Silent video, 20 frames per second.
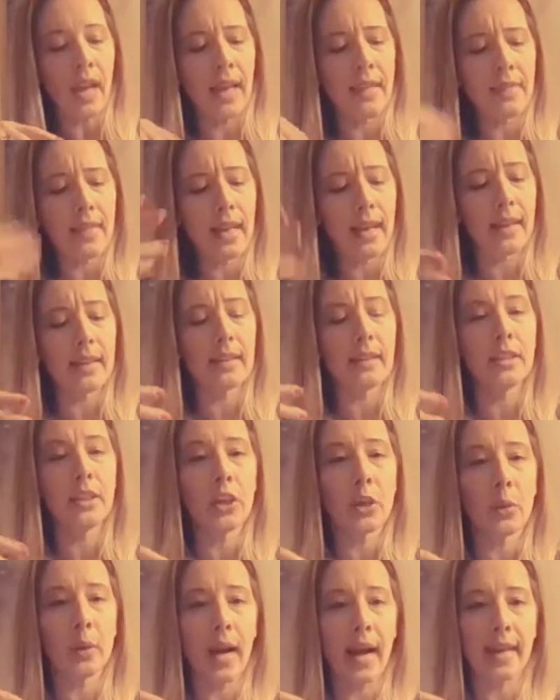and that, you
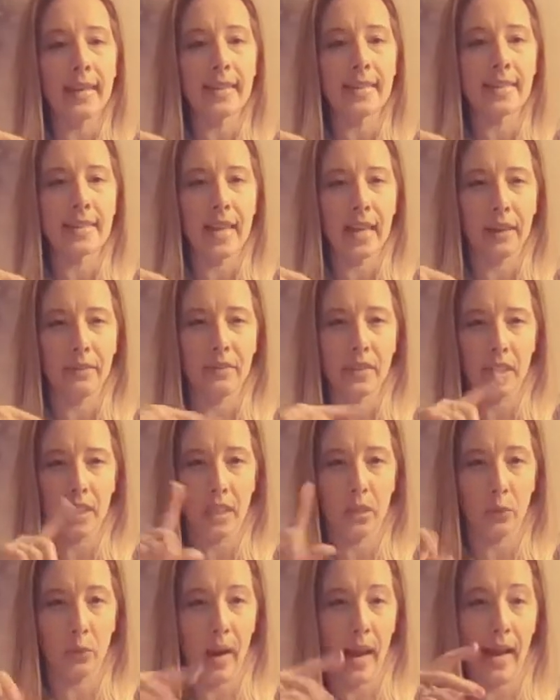know, guidance that I've
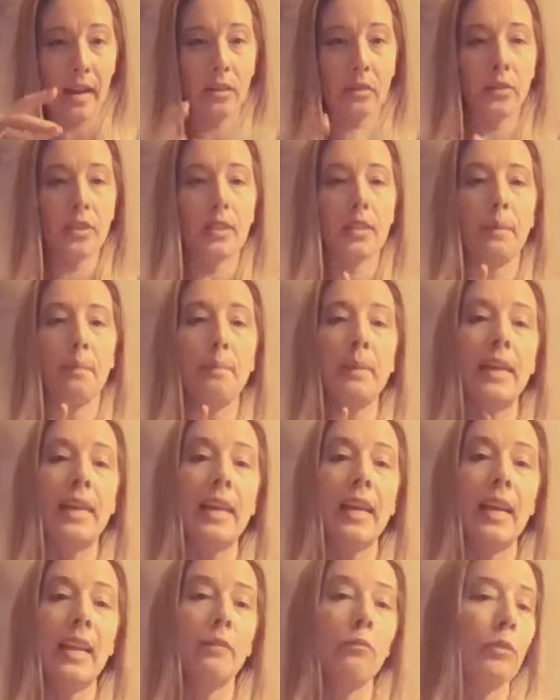seen around
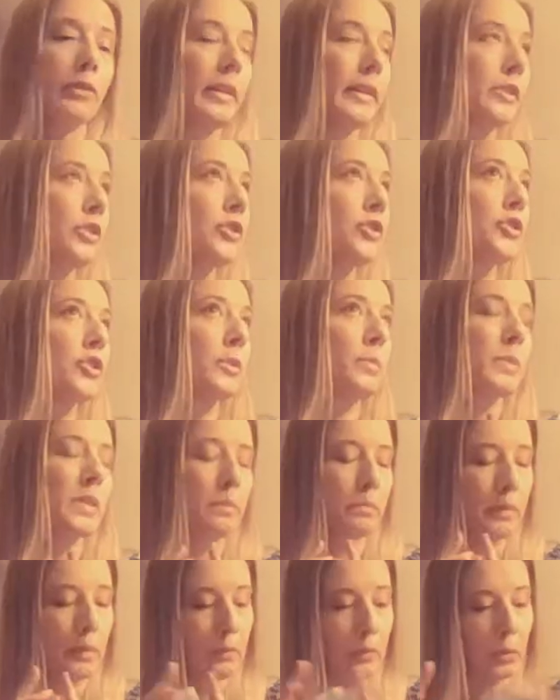me and relationships
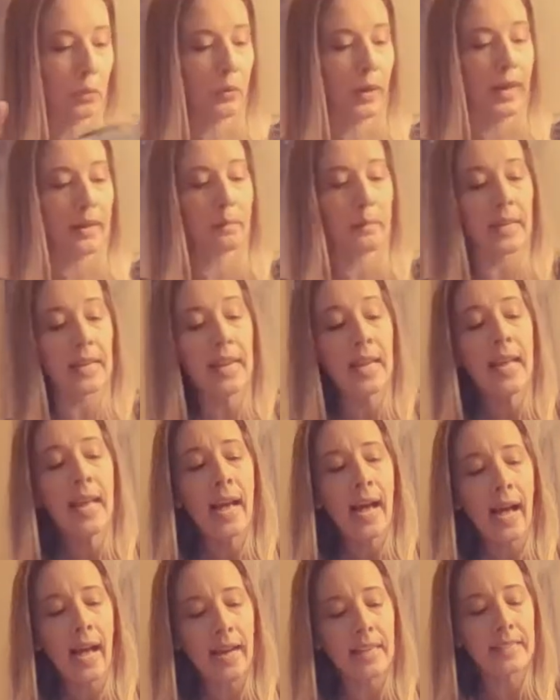and people around me,
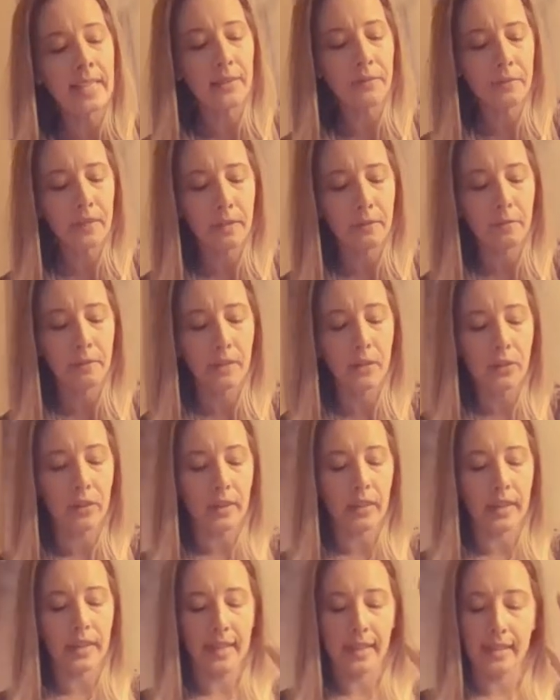I definitely feel
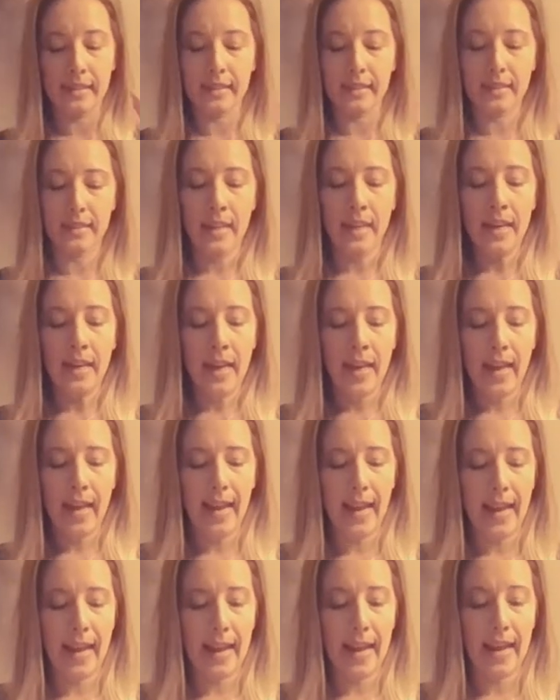there is
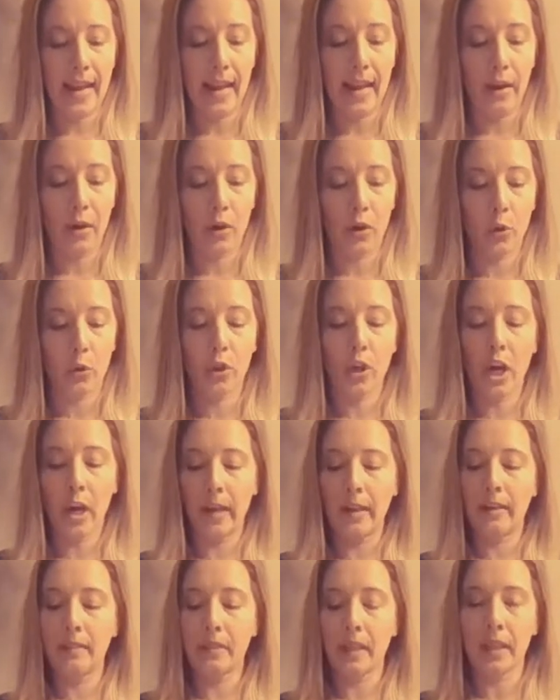a
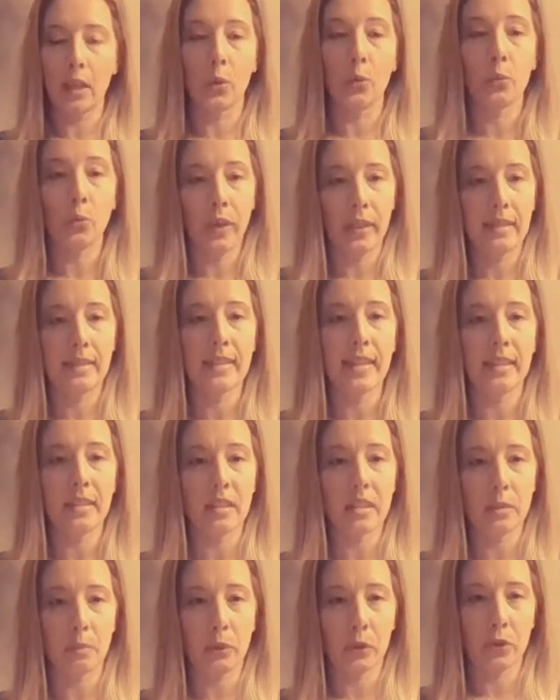kind of like a
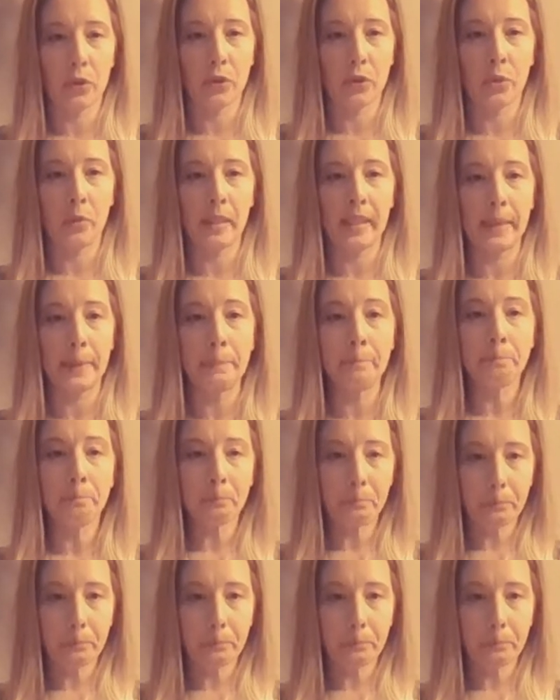reset spiritually